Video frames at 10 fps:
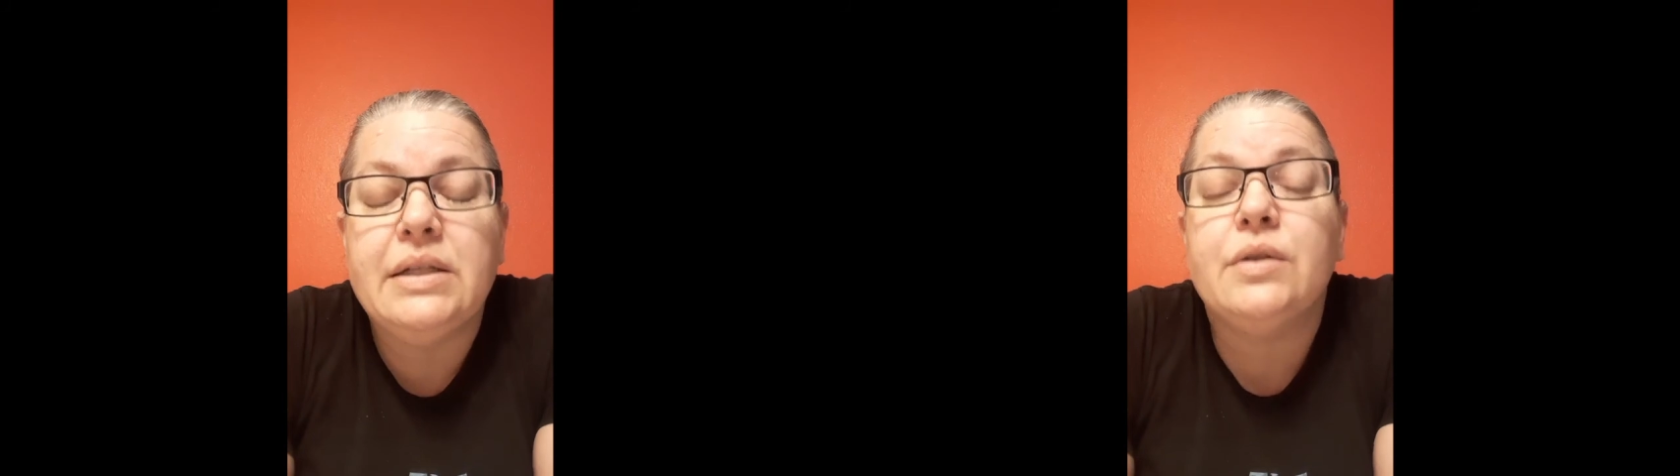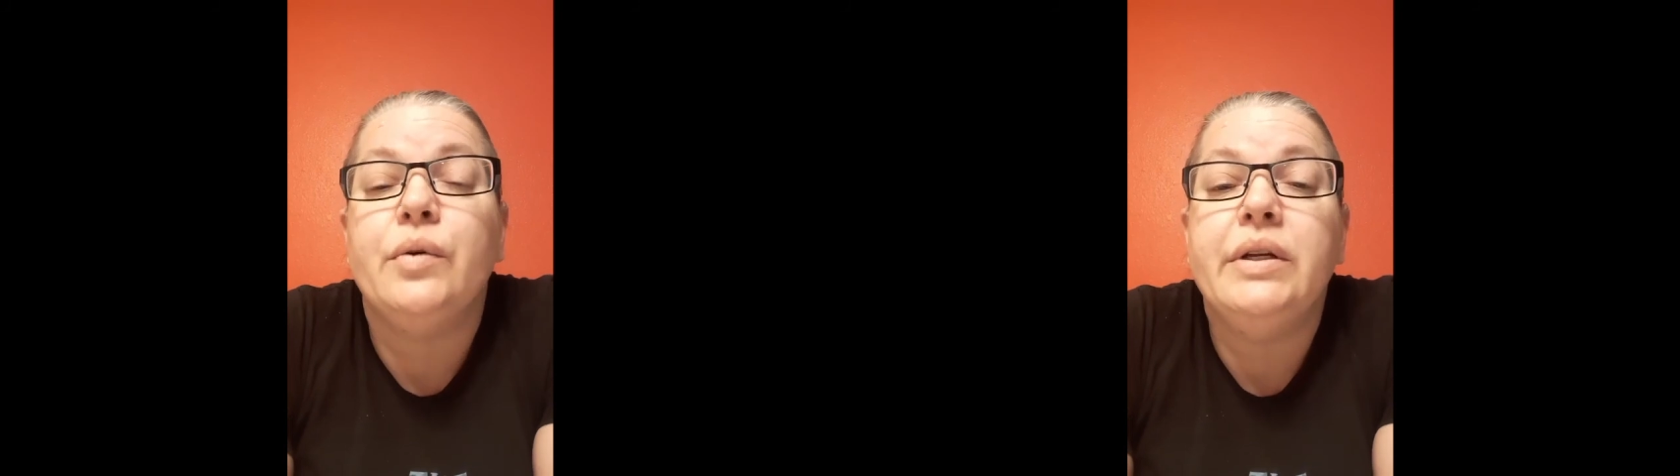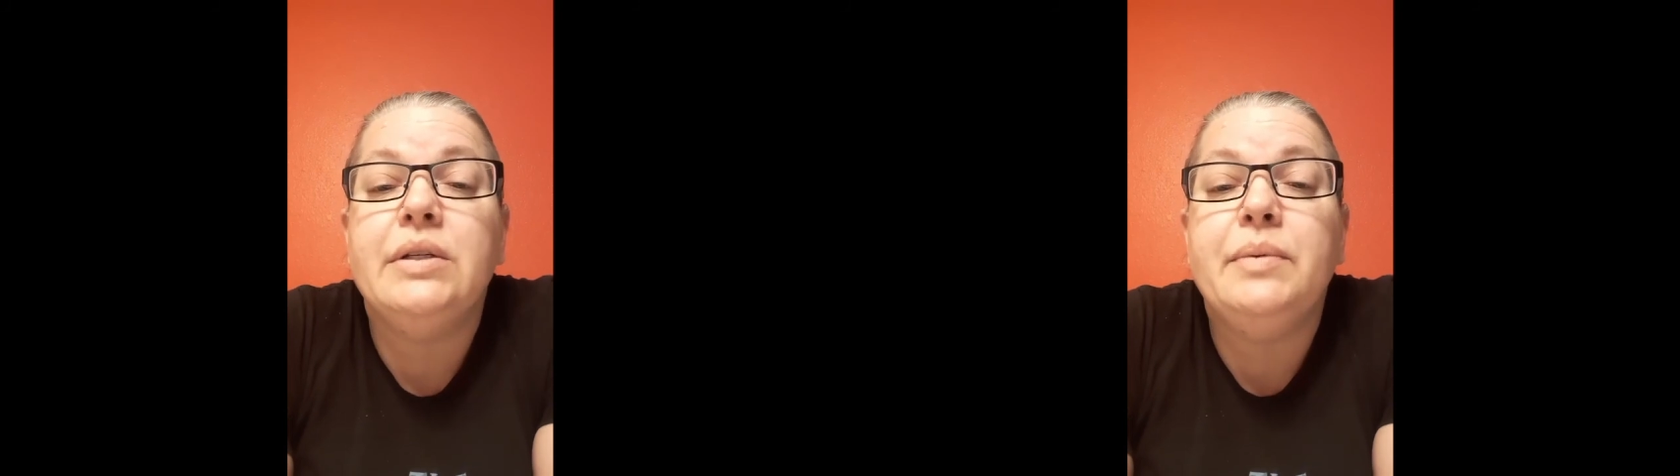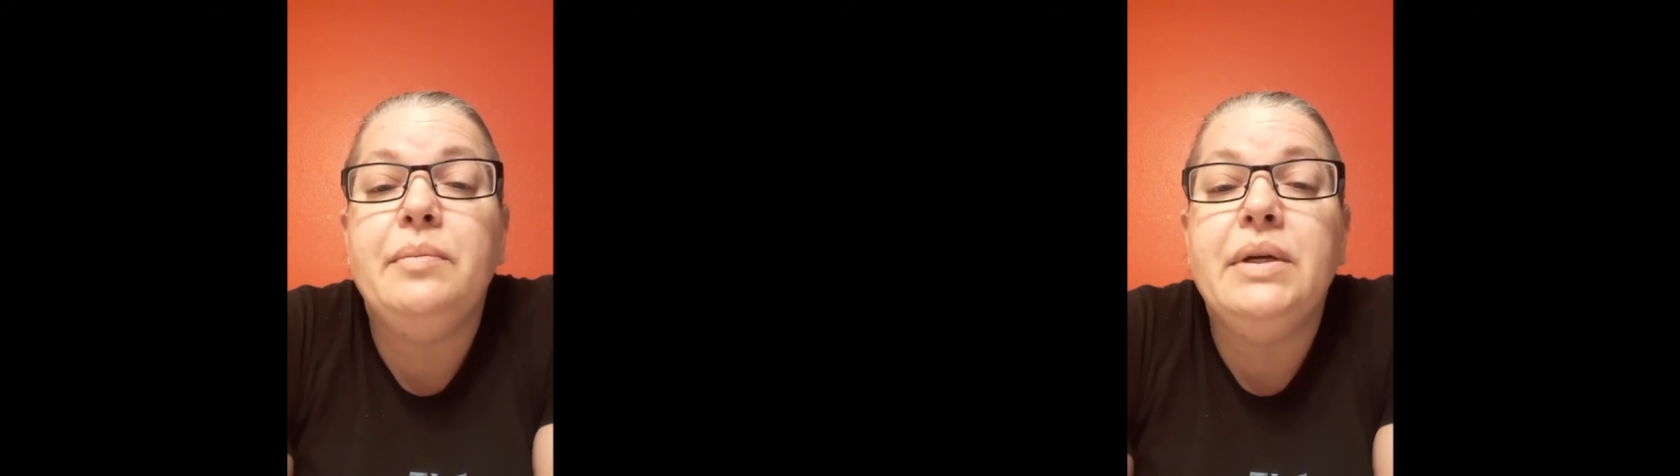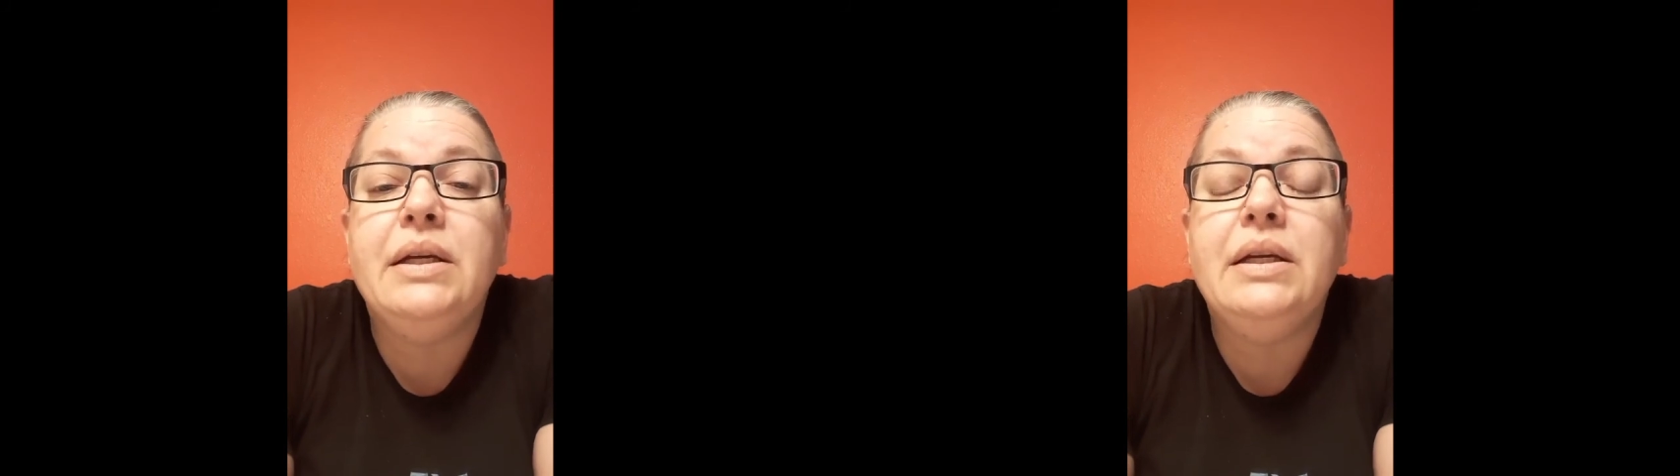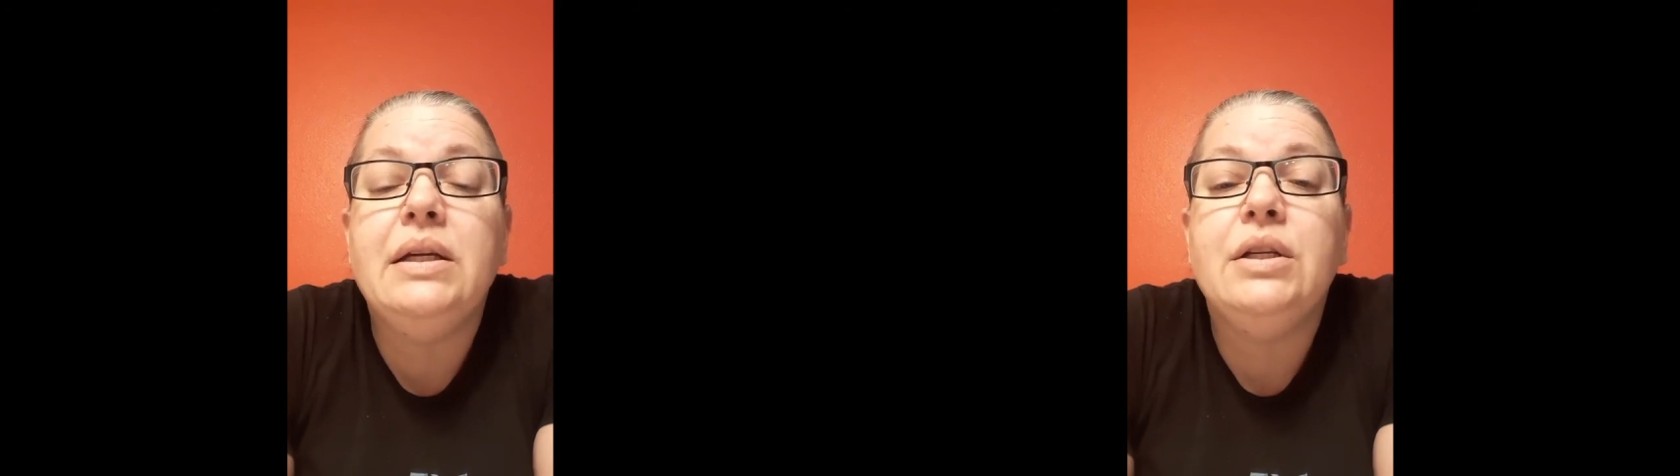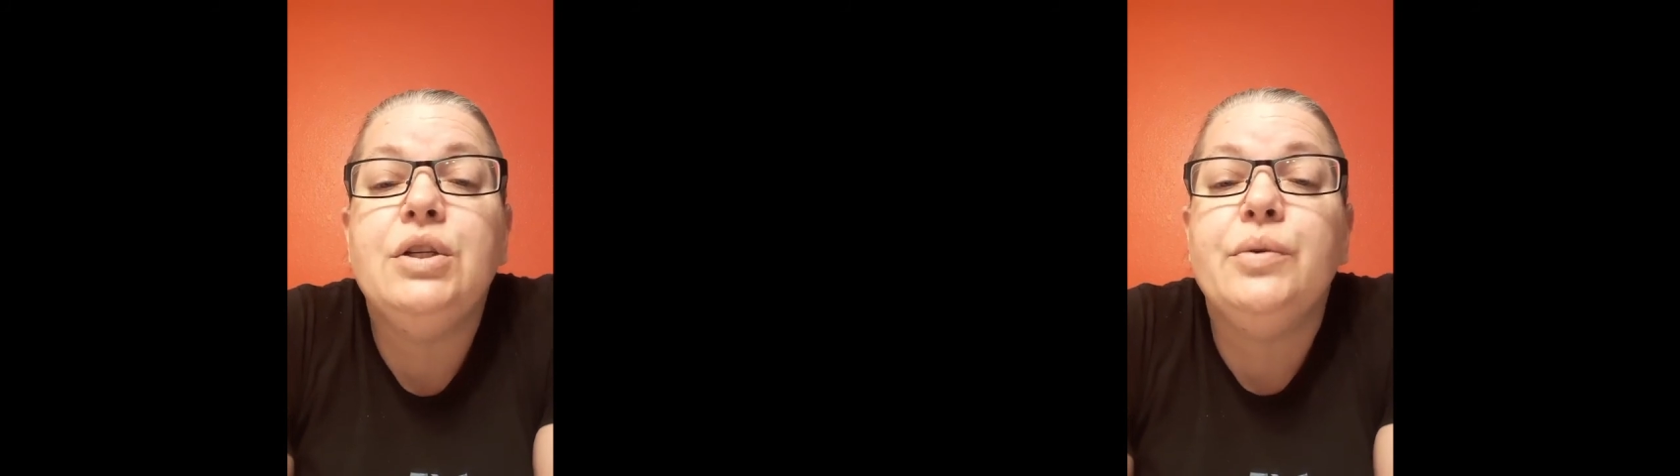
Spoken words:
is going to be me